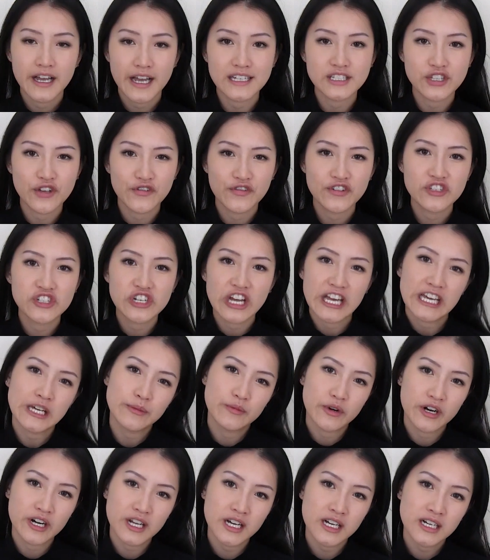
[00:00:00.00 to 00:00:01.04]
Okay, so for
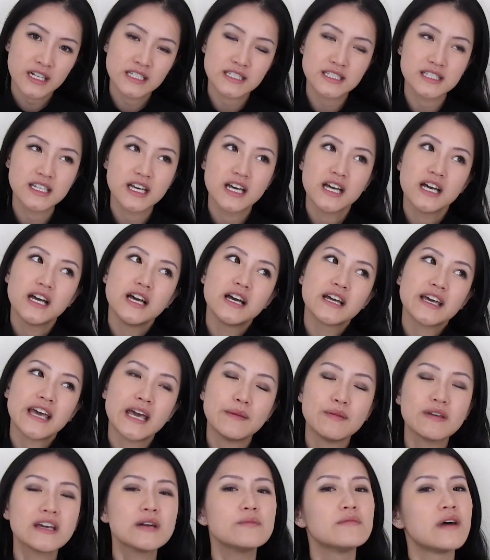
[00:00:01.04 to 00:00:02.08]
cheek products,
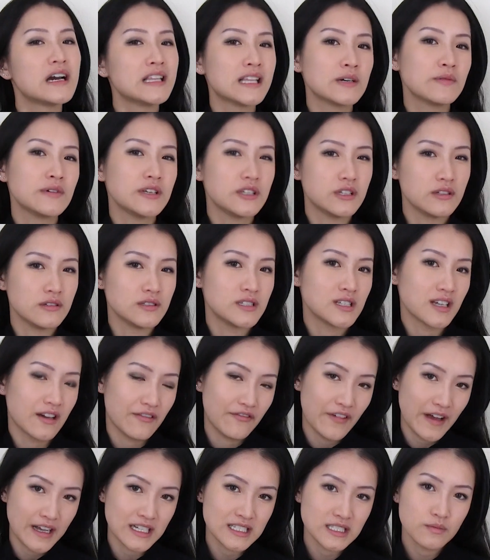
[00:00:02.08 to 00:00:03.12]
keeping in mind that we're using a
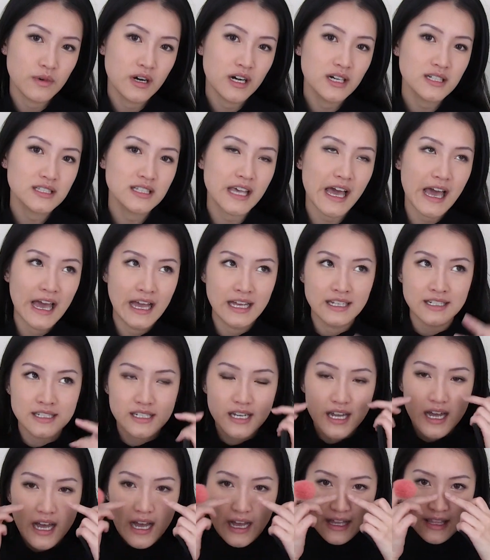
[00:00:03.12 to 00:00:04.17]
face mask
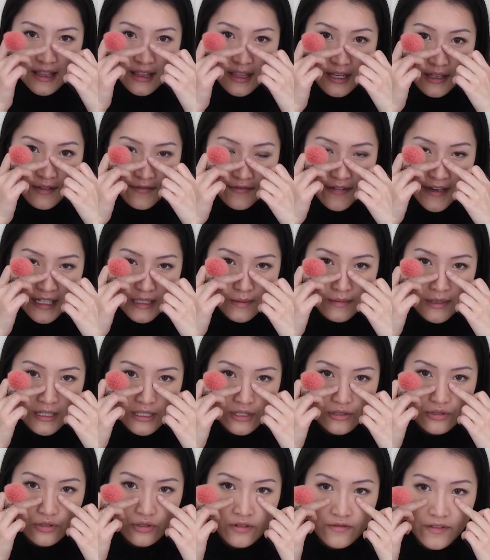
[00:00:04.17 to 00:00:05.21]
and the face
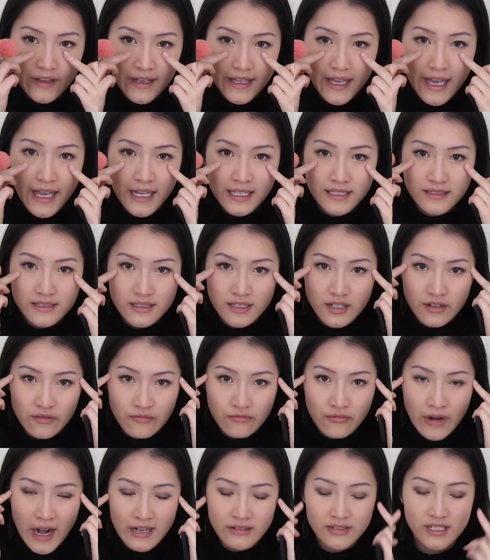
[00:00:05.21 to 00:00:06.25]
mask sort of like ends
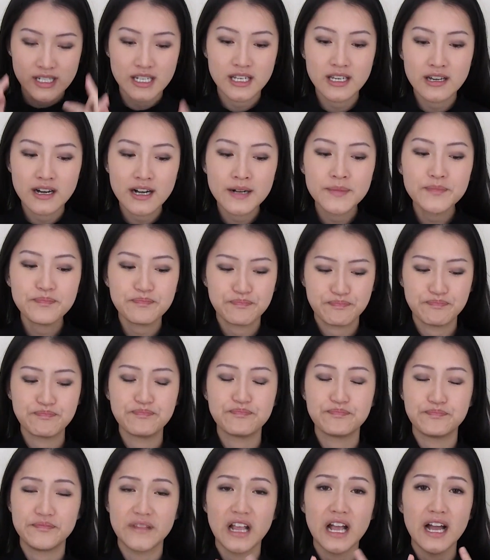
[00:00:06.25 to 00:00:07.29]
around here,
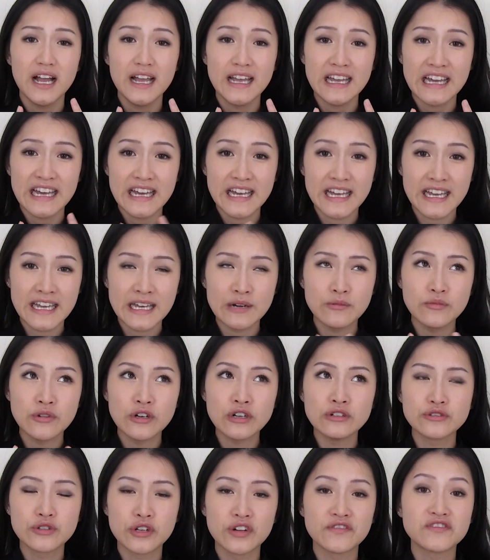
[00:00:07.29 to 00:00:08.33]
it
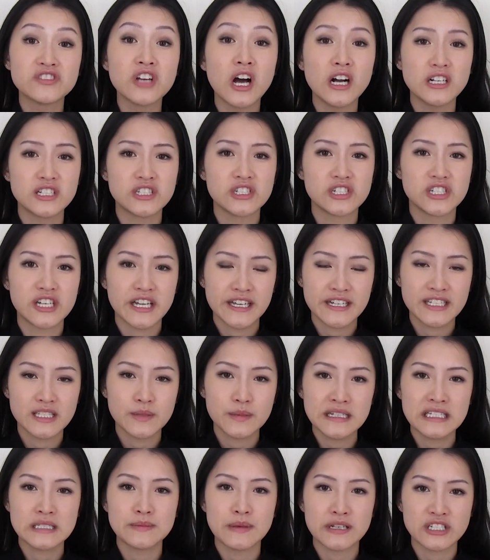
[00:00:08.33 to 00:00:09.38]
will sort of touch your cheeks
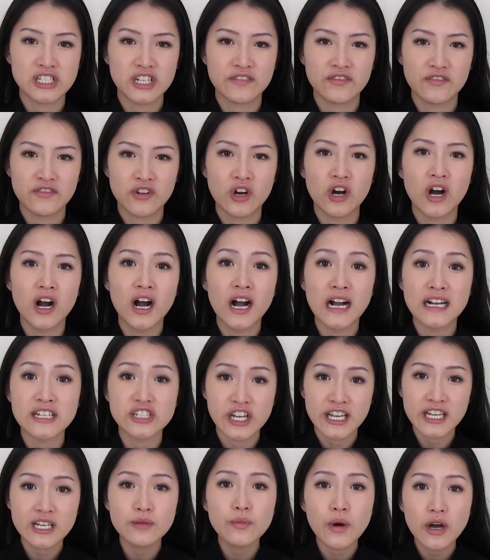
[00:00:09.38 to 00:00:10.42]
a bit, especially if you've got high
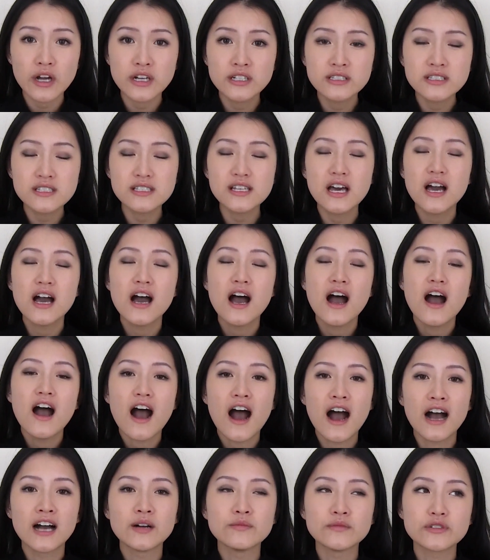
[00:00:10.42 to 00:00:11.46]
cheekbones.
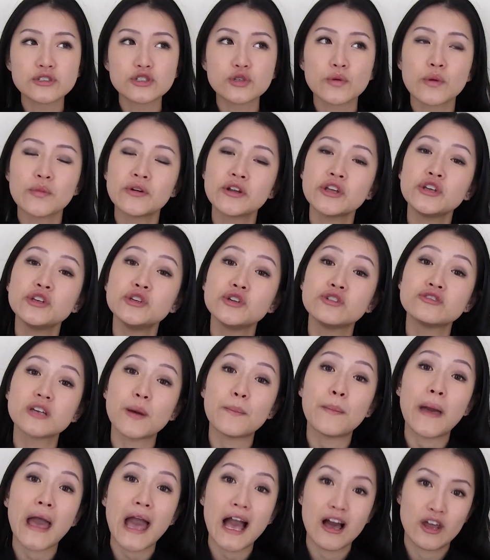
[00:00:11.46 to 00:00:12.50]
So we want to use
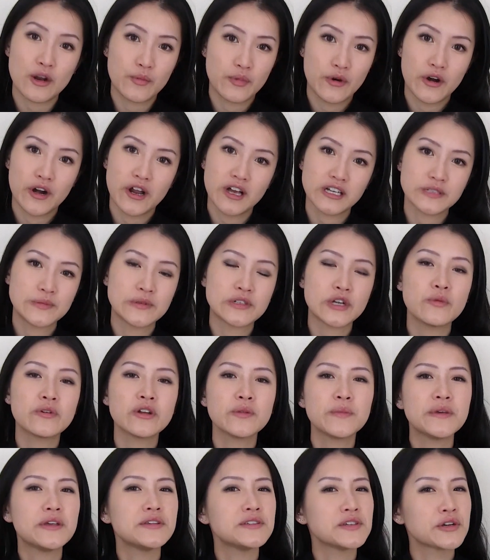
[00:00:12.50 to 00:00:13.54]
powder products. We don't
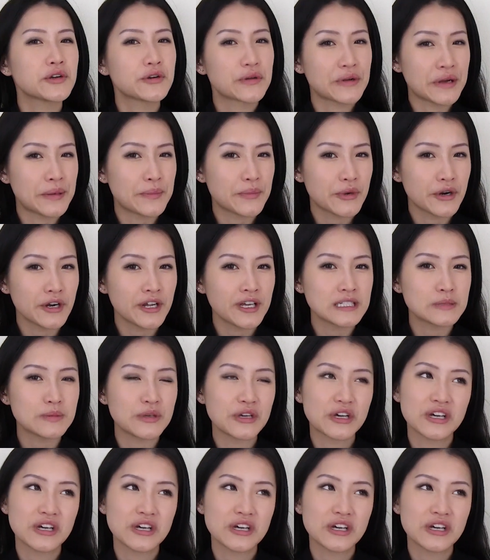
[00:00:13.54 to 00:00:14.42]
want to be using cream products